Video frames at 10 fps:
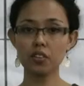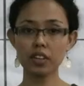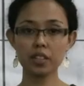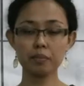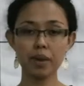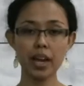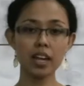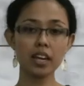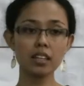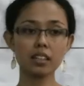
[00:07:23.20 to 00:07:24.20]
already
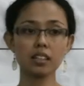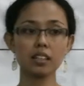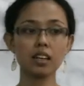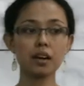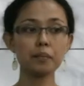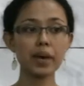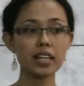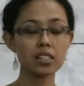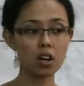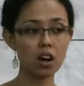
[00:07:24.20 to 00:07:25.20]
make
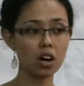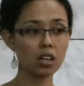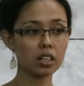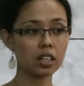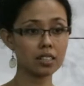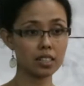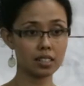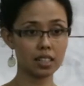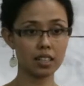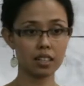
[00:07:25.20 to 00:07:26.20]
based on
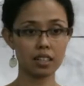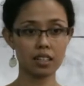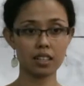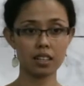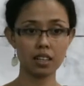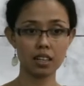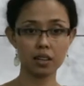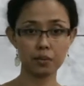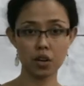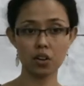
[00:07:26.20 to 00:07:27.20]
existing
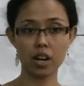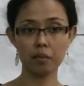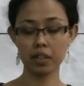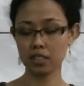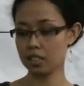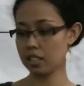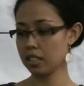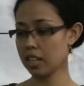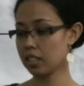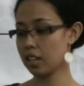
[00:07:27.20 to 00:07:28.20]
program,
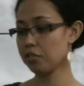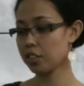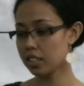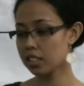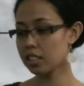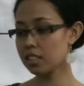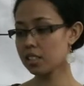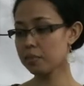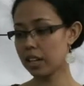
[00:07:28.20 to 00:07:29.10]
existing data. For instance, the